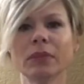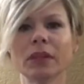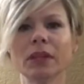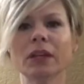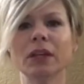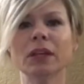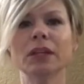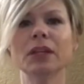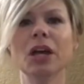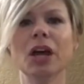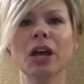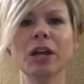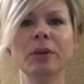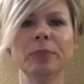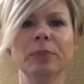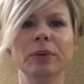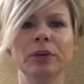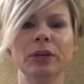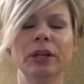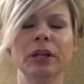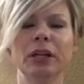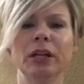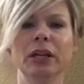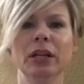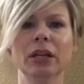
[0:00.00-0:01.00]
God
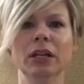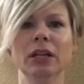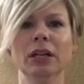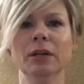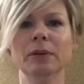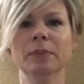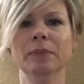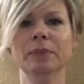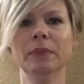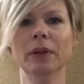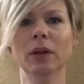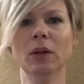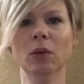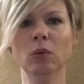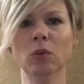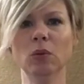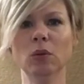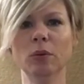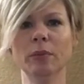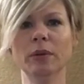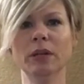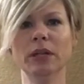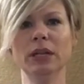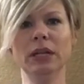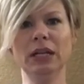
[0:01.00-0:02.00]
put a
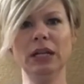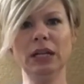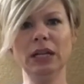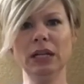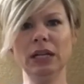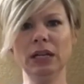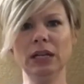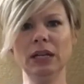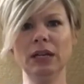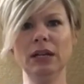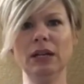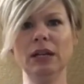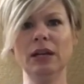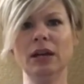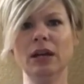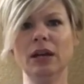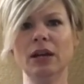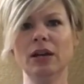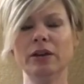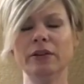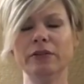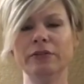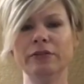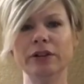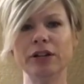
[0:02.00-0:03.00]
woman in
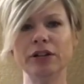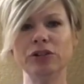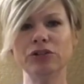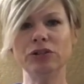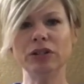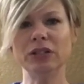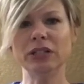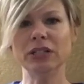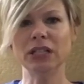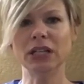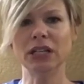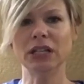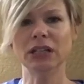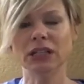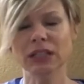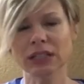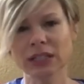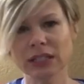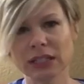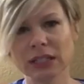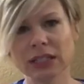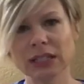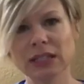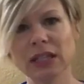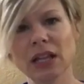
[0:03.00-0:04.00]
Frederick
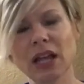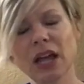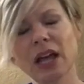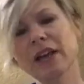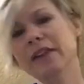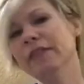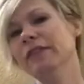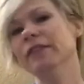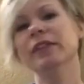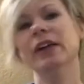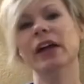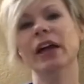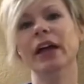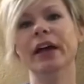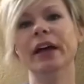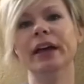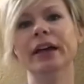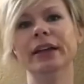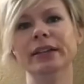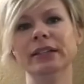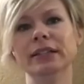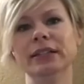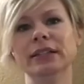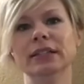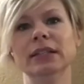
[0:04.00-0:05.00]
Douglass's life
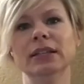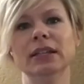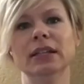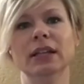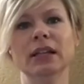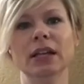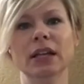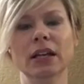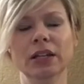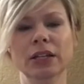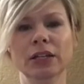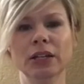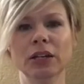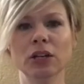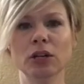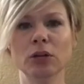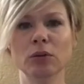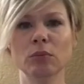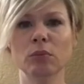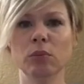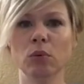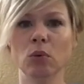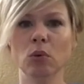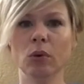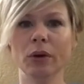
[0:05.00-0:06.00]
as a
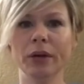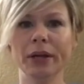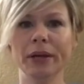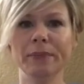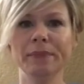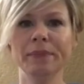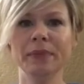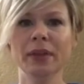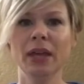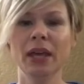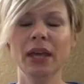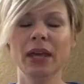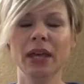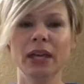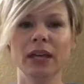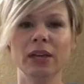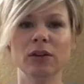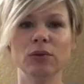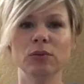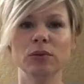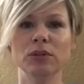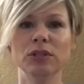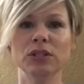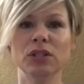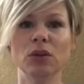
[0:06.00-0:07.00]
young boy.
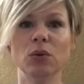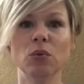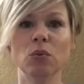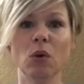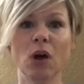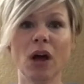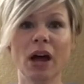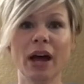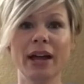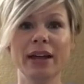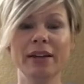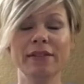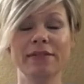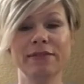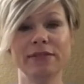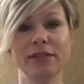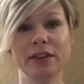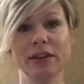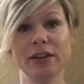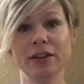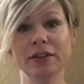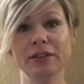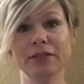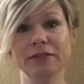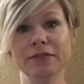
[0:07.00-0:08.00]
It was the wife
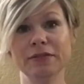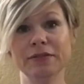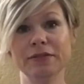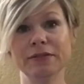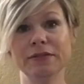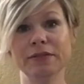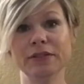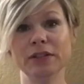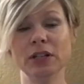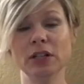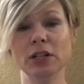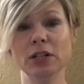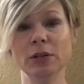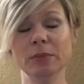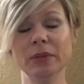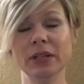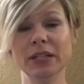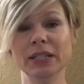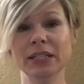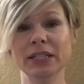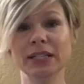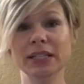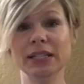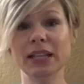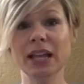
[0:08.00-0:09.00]
of
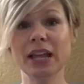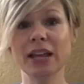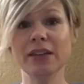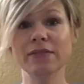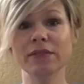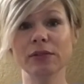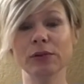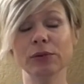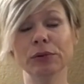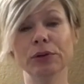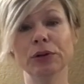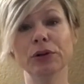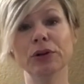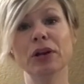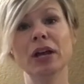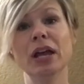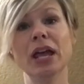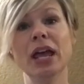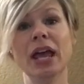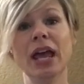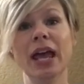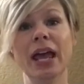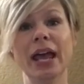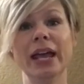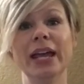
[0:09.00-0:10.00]
his slave owner,
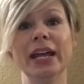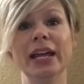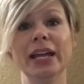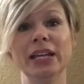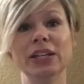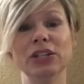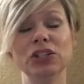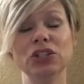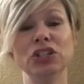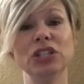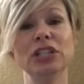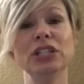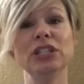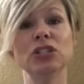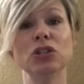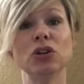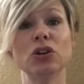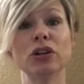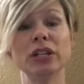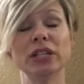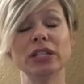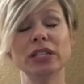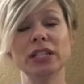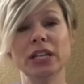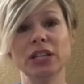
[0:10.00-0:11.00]
and she
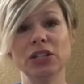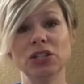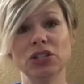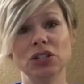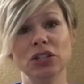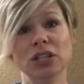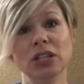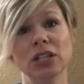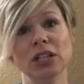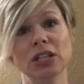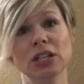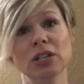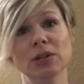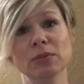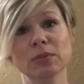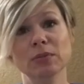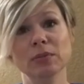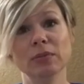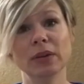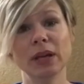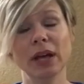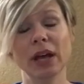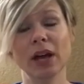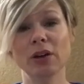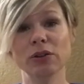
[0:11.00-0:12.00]
started teaching him
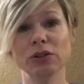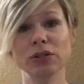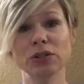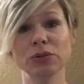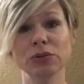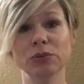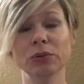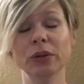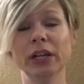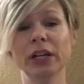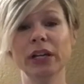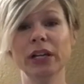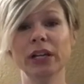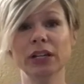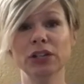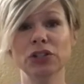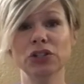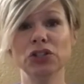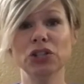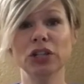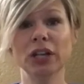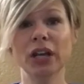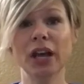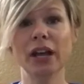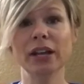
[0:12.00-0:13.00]
how to read, and
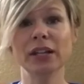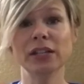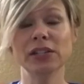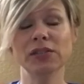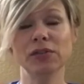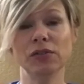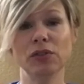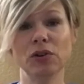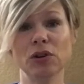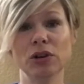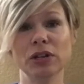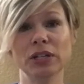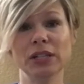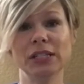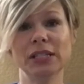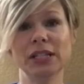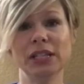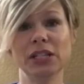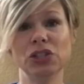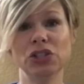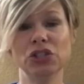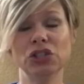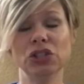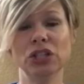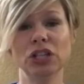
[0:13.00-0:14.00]
she got as far as
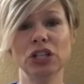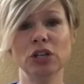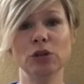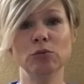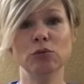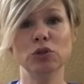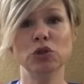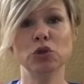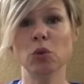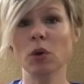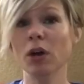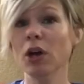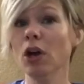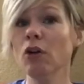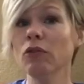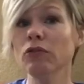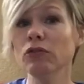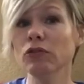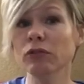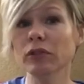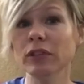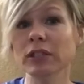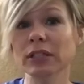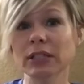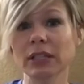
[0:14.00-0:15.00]
teaching him 12
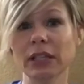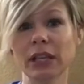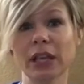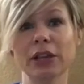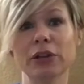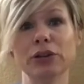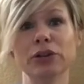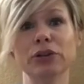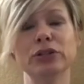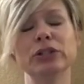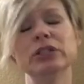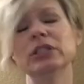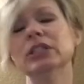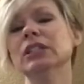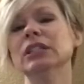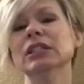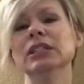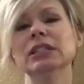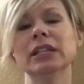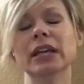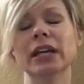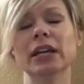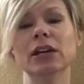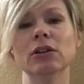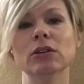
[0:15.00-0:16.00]
of his letters and
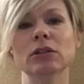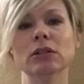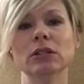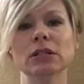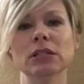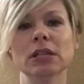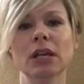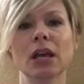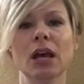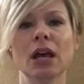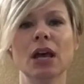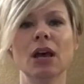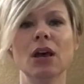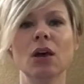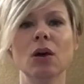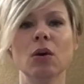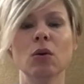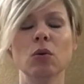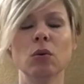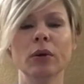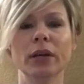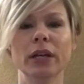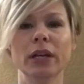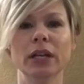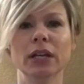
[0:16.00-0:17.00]
sounds
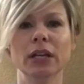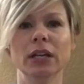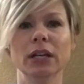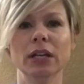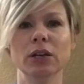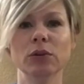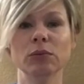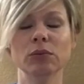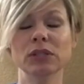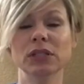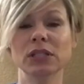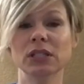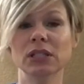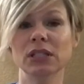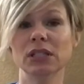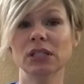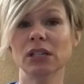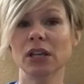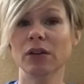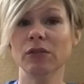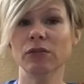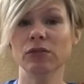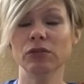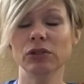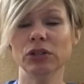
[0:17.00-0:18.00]
when it was
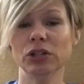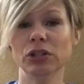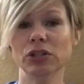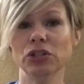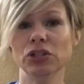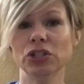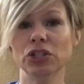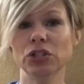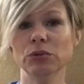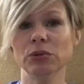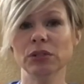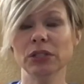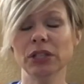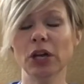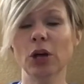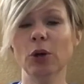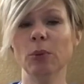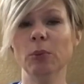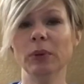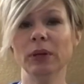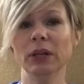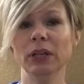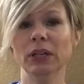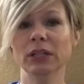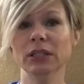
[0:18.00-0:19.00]
discovered that she was
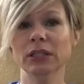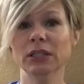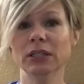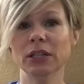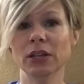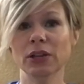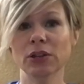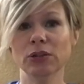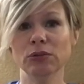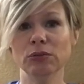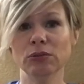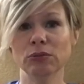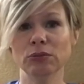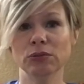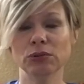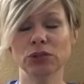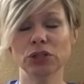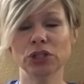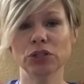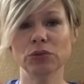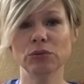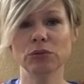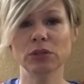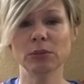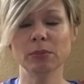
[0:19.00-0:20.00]
helping, and so
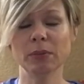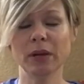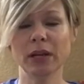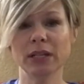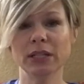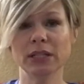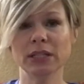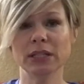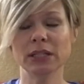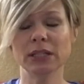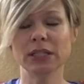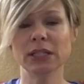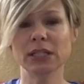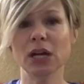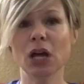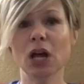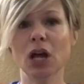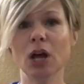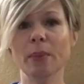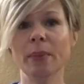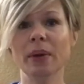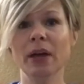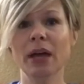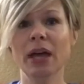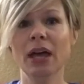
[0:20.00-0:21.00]
she was made to
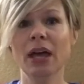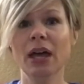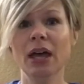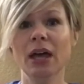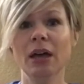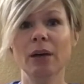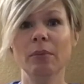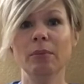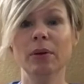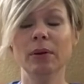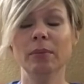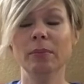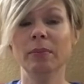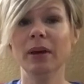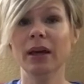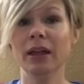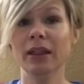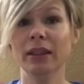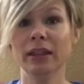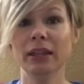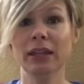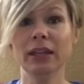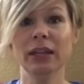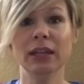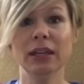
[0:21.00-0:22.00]
stop. But by
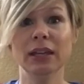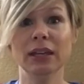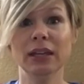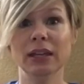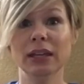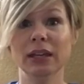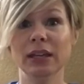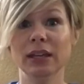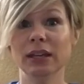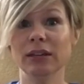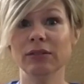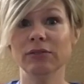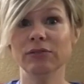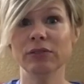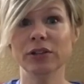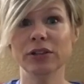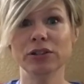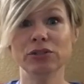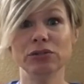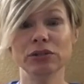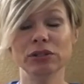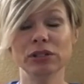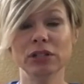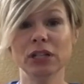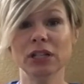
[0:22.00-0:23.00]
then,
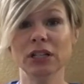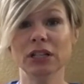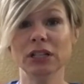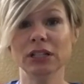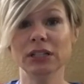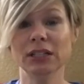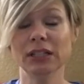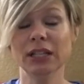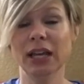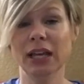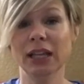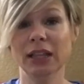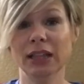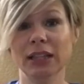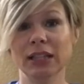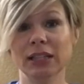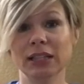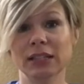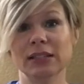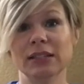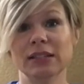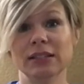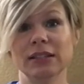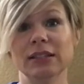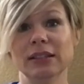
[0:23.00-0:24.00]
Frederick Douglass had
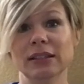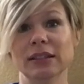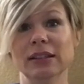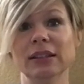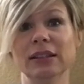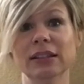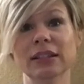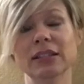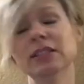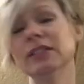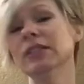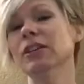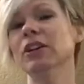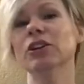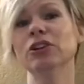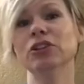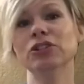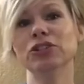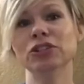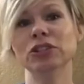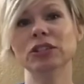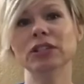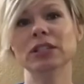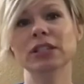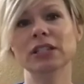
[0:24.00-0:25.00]
this
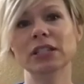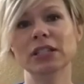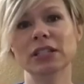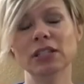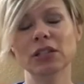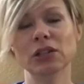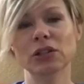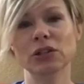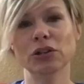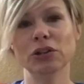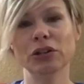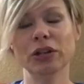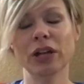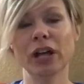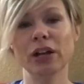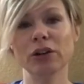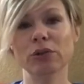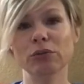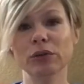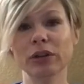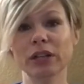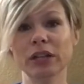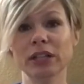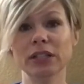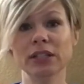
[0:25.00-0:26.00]
urgency to learn how to
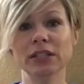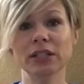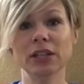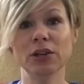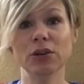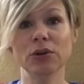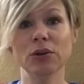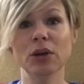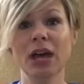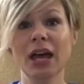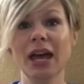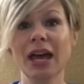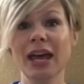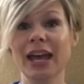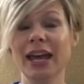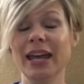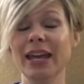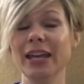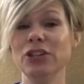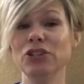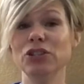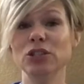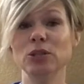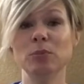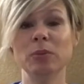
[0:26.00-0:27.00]
read, so
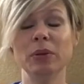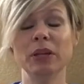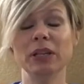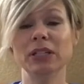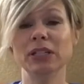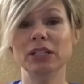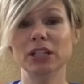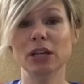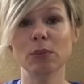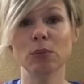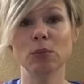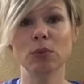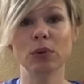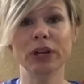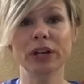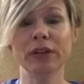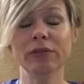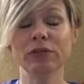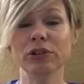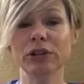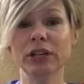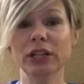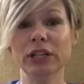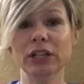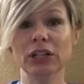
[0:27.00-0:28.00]
he just picked up
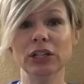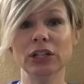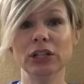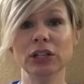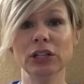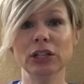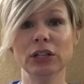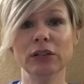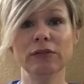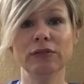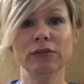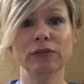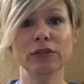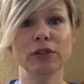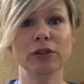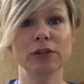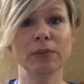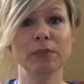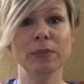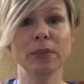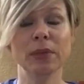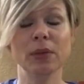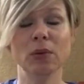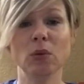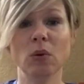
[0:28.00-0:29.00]
whatever he could
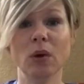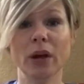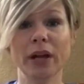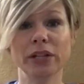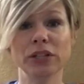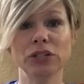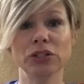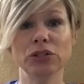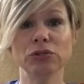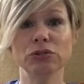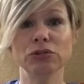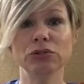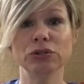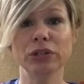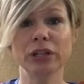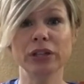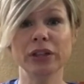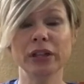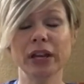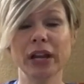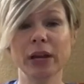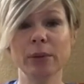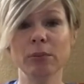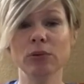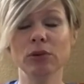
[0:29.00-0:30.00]
from the white children in
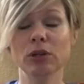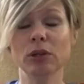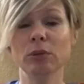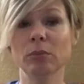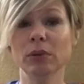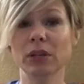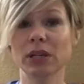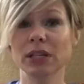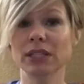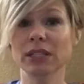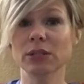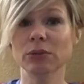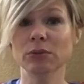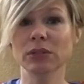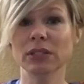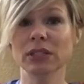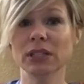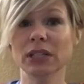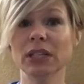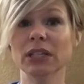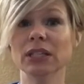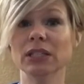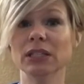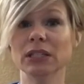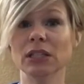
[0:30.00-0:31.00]
the neighborhood, because it was
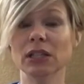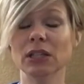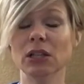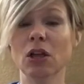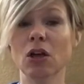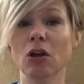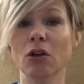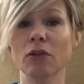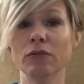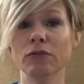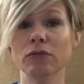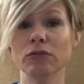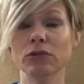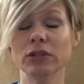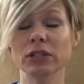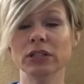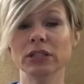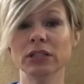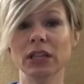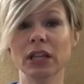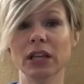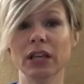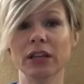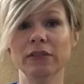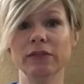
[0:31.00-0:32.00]
against the law for a
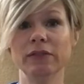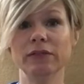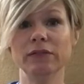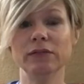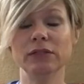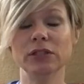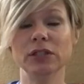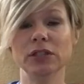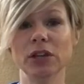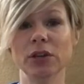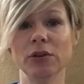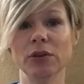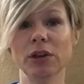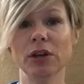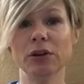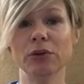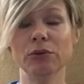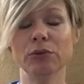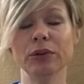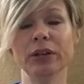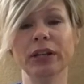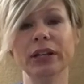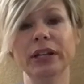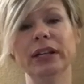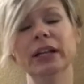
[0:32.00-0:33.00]
slave to know how to
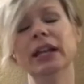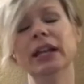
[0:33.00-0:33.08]
read.